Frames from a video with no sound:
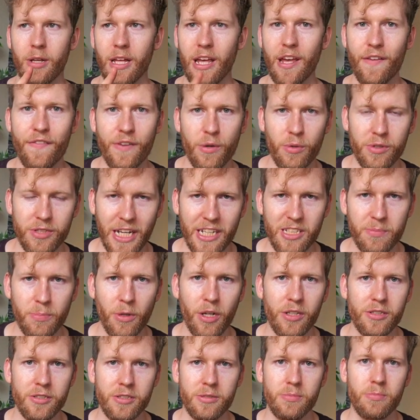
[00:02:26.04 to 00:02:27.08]
if it was
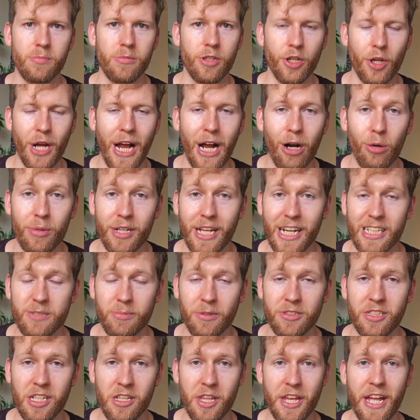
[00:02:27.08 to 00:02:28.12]
experts, you know, how many
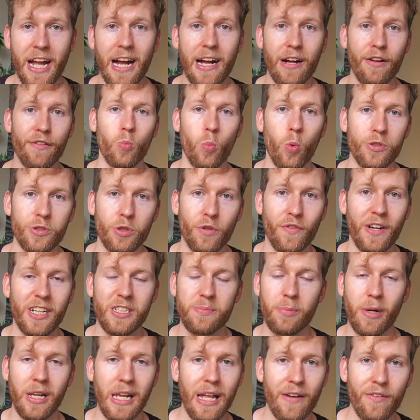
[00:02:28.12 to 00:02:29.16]
experts did they have? What sort of
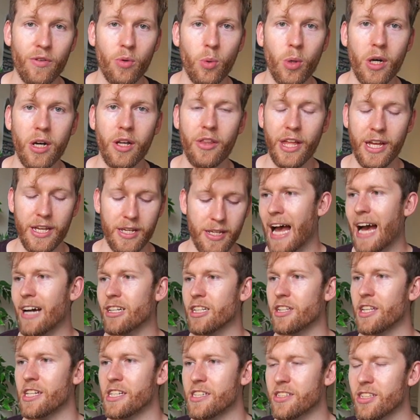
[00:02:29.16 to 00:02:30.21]
expert level were they? How
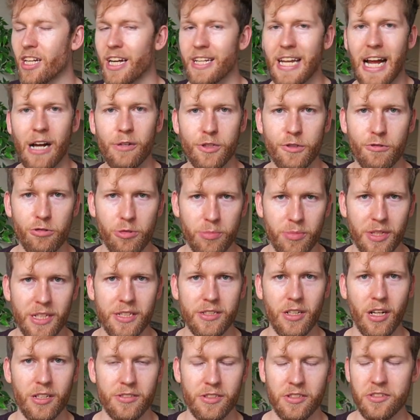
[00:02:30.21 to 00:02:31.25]
did they decide how to group
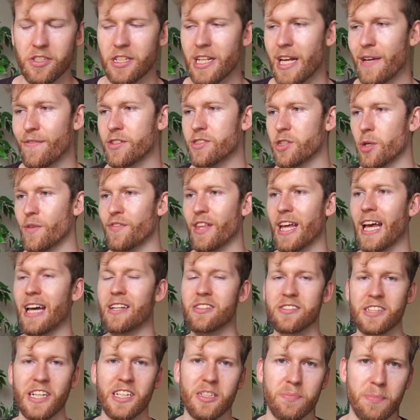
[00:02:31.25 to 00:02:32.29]
these answers together? So if they
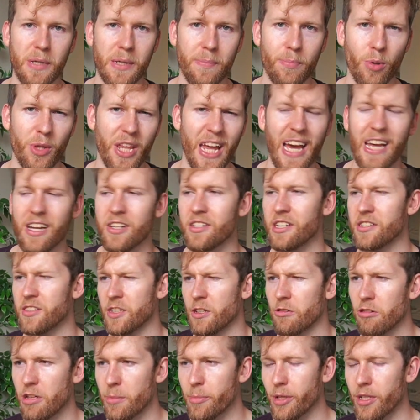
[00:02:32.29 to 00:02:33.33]
had 6 people and they had a
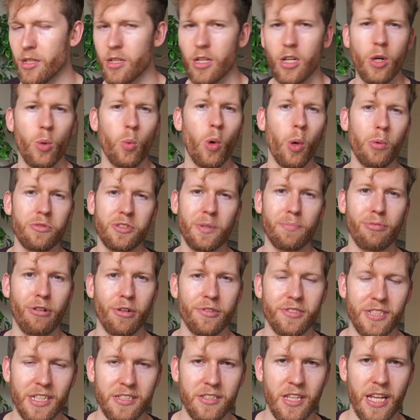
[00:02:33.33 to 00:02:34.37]
disagreement, what was the
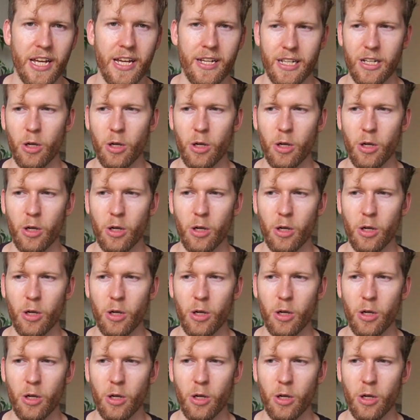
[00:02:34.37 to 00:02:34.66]
process there?